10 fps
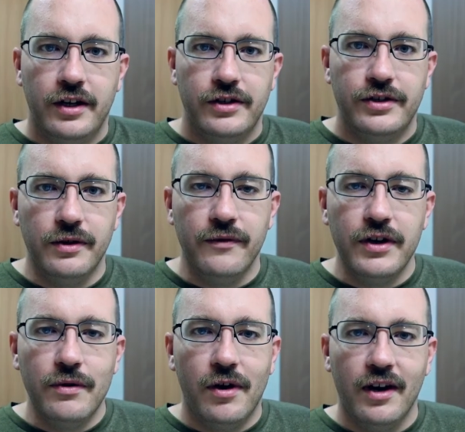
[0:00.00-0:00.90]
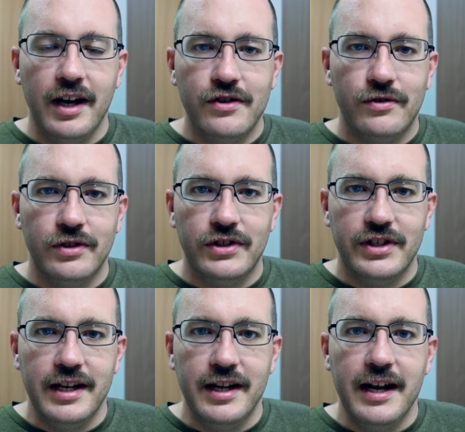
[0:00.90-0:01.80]
So if you are
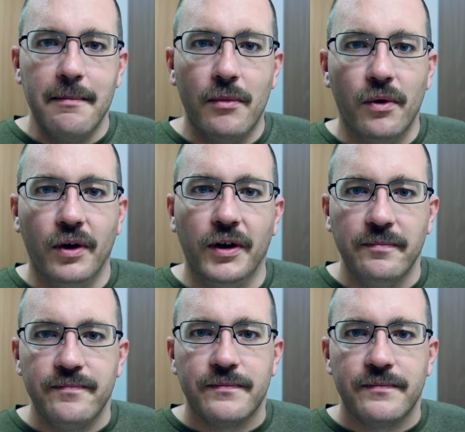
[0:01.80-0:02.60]
interested in a more